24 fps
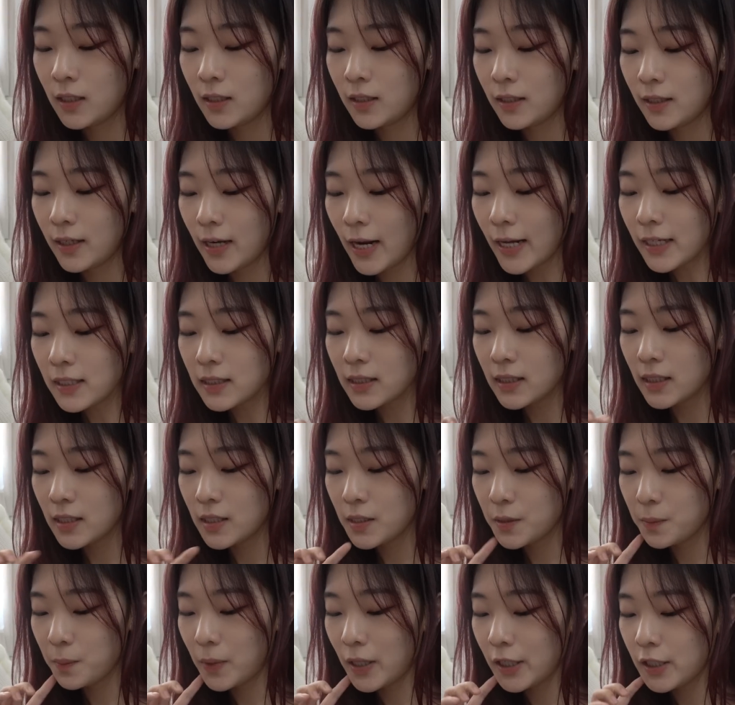Next
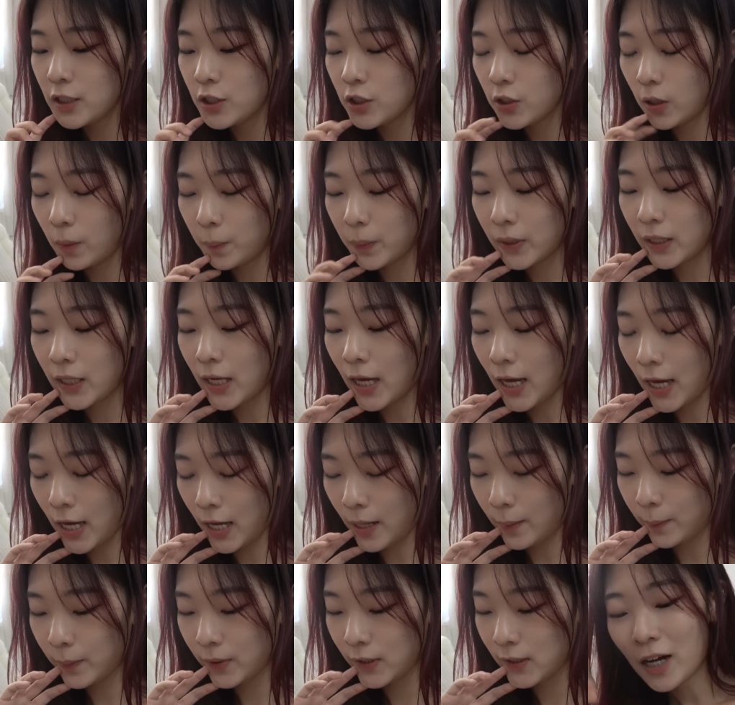is my shopping
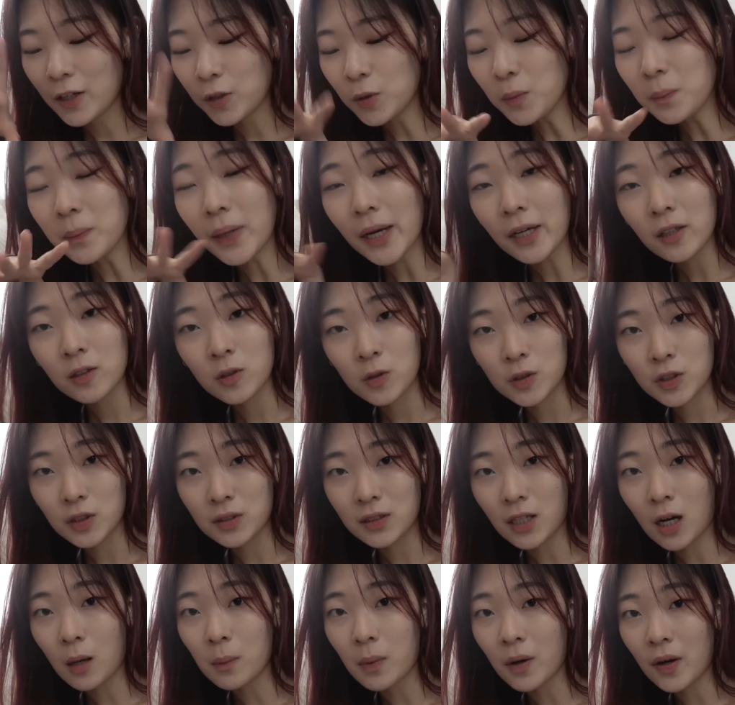app. I don't buy clothes on
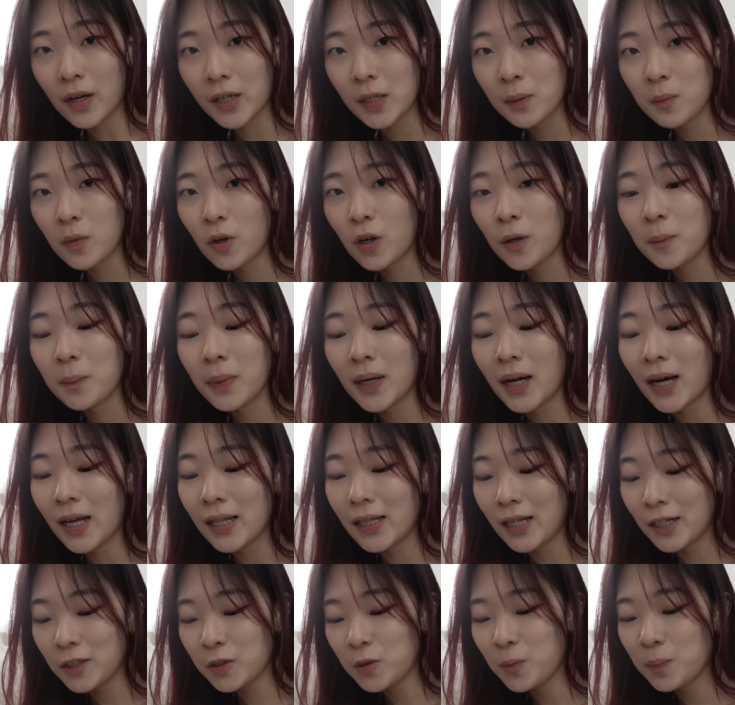Taobao anymore, but I
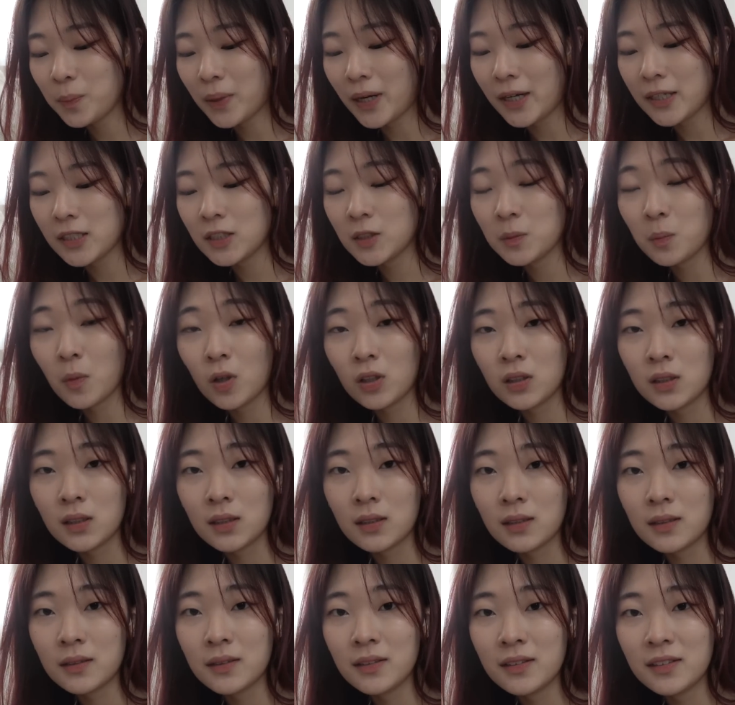like to buy
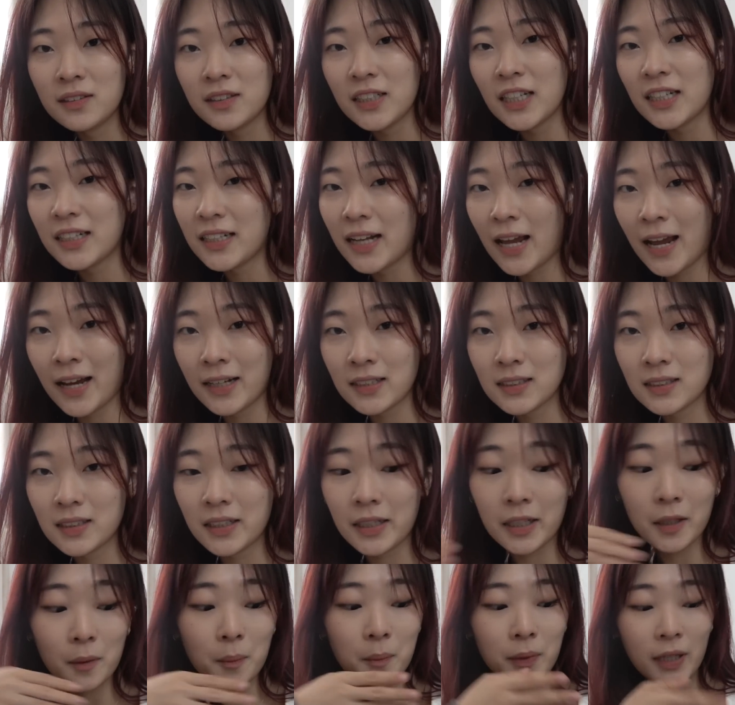smaller knickknacks
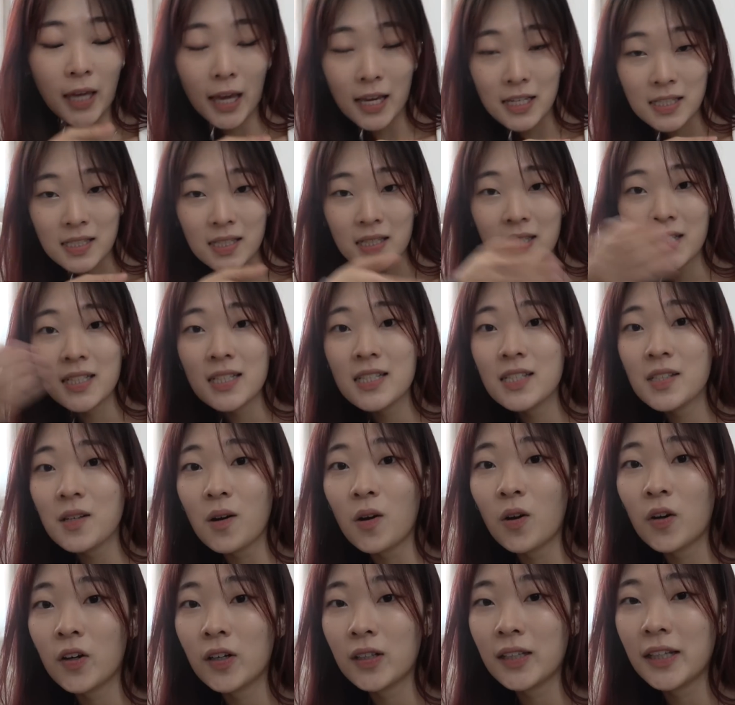like cases
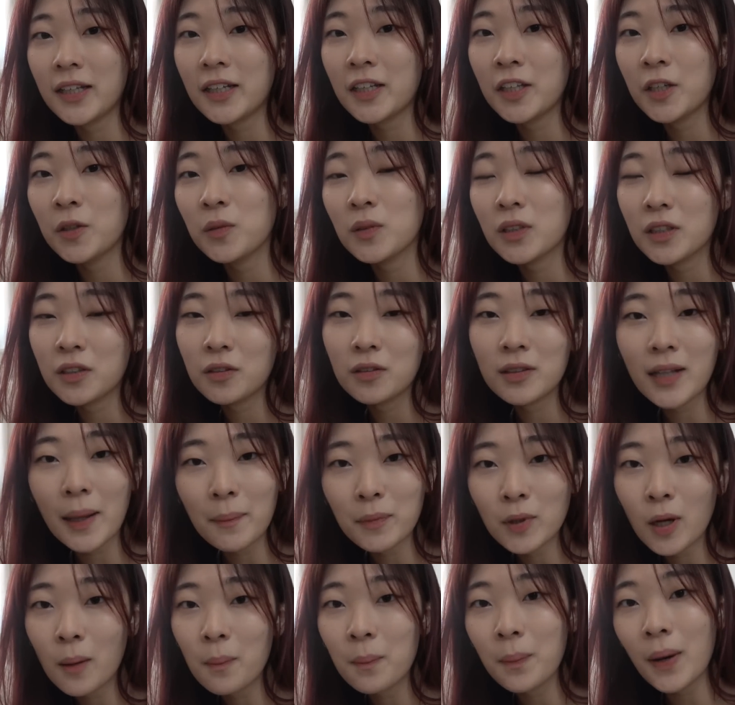or like cute little
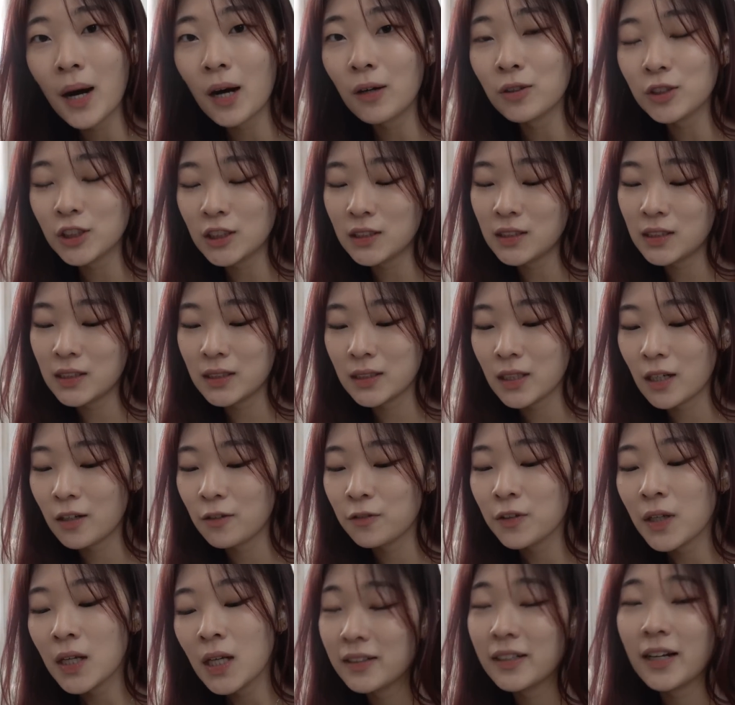laptop pouch and
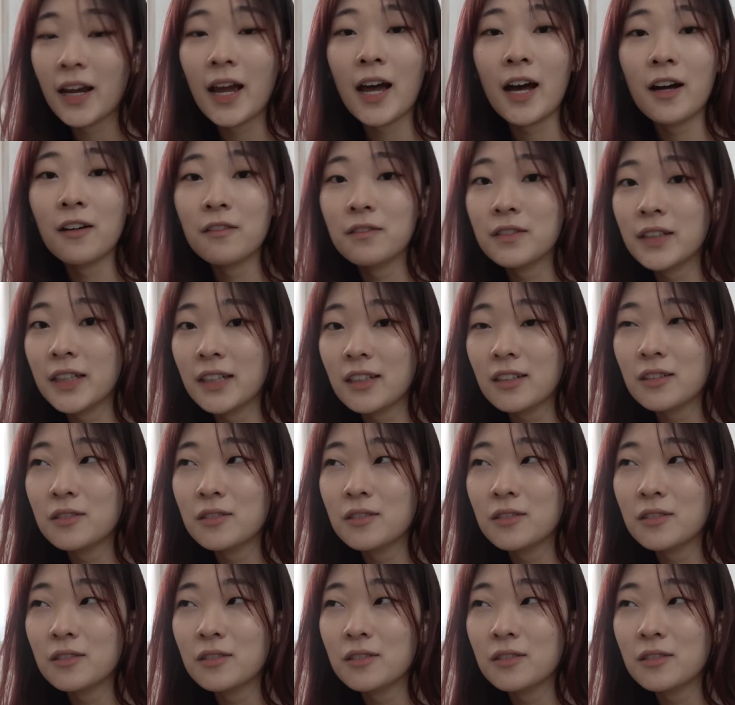stuff. They have like